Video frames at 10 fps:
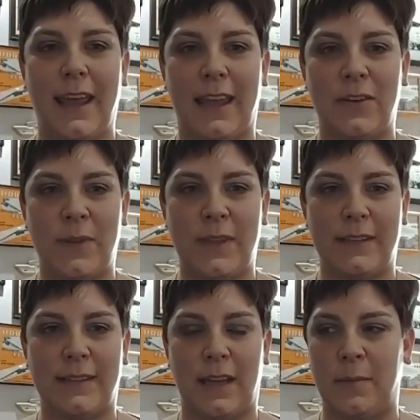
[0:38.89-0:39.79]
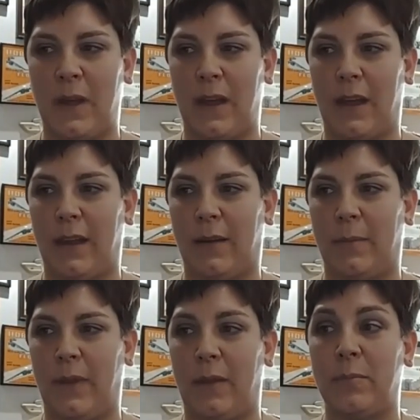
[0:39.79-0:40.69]
I know that some
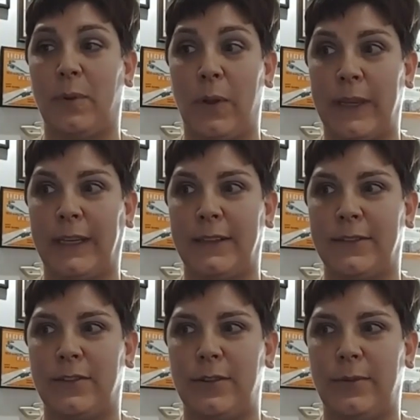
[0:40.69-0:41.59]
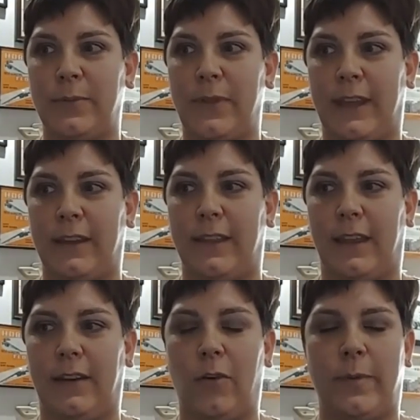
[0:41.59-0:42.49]
employees do think
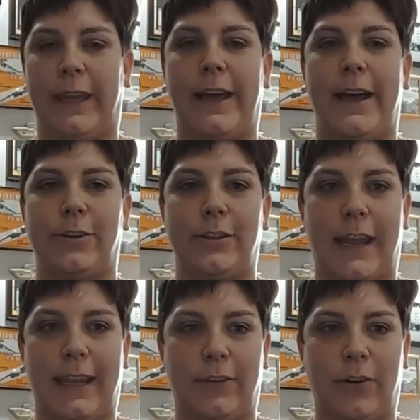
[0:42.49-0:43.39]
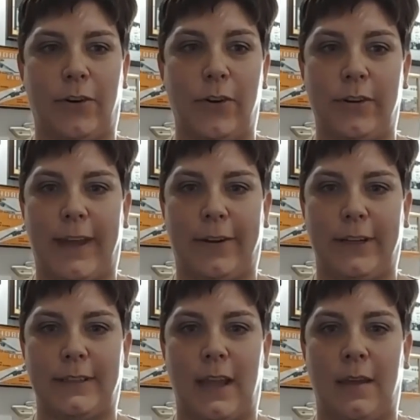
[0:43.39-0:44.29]
that, oh my gosh, I get
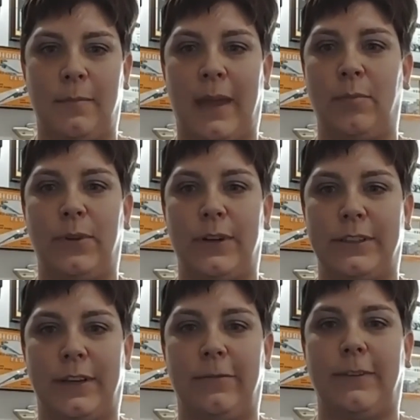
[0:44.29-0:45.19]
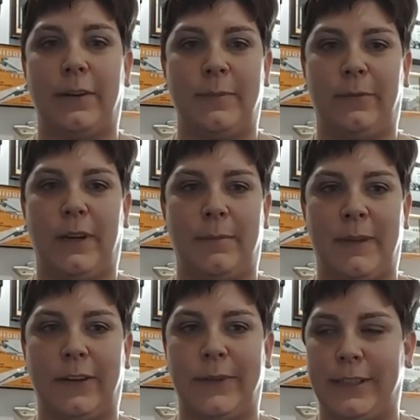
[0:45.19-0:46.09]
coronavirus. My employer is going to fire me. What am
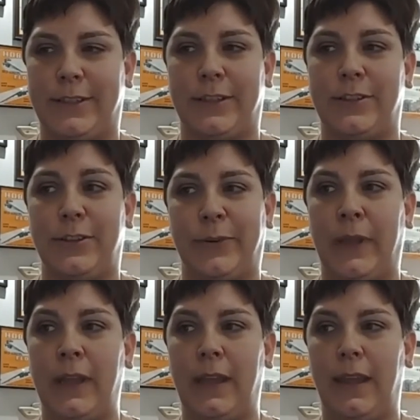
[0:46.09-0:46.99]
I going to do?